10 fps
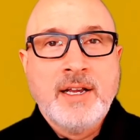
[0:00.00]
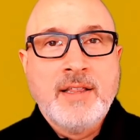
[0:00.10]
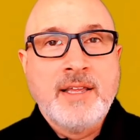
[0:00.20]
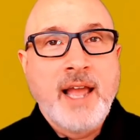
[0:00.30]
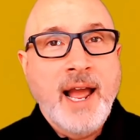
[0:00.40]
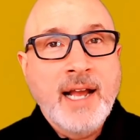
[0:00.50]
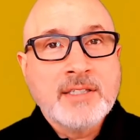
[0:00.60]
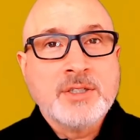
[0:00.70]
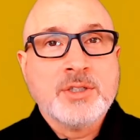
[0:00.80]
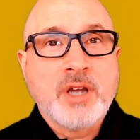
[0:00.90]
The
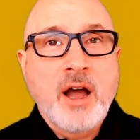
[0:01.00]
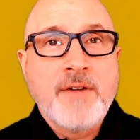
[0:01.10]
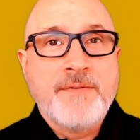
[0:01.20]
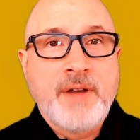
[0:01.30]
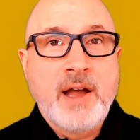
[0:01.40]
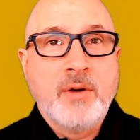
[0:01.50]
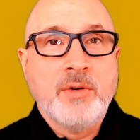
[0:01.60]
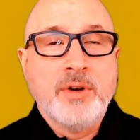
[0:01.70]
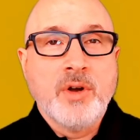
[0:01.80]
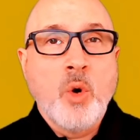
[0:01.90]
answers I
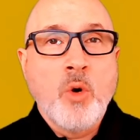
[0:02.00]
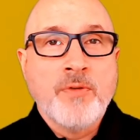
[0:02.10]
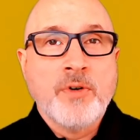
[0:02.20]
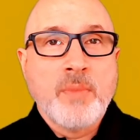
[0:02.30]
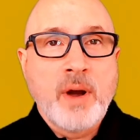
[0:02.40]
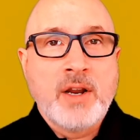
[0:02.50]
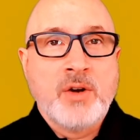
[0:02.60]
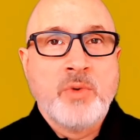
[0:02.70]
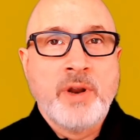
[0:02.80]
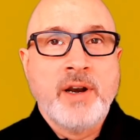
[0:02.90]
found over my
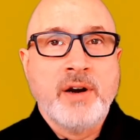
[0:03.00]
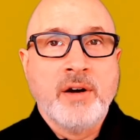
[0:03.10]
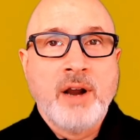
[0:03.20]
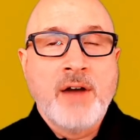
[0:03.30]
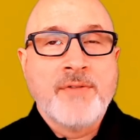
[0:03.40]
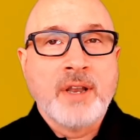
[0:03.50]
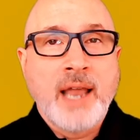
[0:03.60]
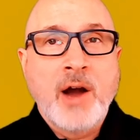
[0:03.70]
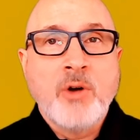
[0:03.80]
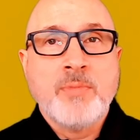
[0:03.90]
career have
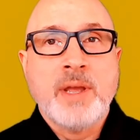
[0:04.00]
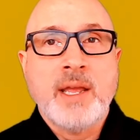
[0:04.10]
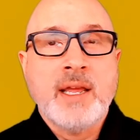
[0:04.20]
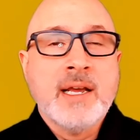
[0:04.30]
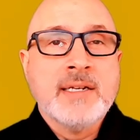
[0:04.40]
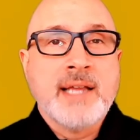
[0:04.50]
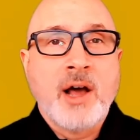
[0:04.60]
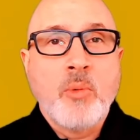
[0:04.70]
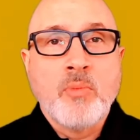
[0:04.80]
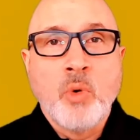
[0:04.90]
allowed me to
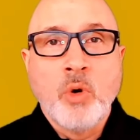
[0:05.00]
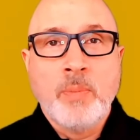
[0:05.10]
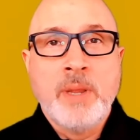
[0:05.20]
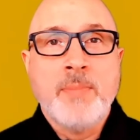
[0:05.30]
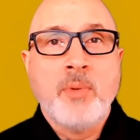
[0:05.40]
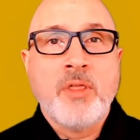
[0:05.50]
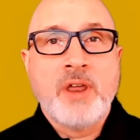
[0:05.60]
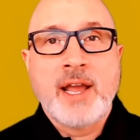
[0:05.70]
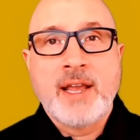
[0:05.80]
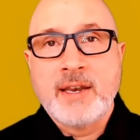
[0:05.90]
help more people than
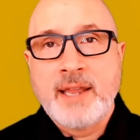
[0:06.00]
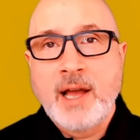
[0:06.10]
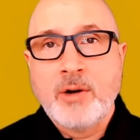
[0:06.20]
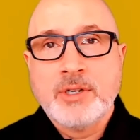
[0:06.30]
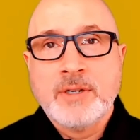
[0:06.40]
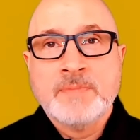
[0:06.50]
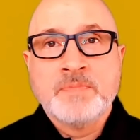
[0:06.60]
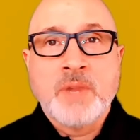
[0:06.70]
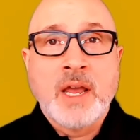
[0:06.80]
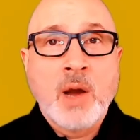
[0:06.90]
I can count, and I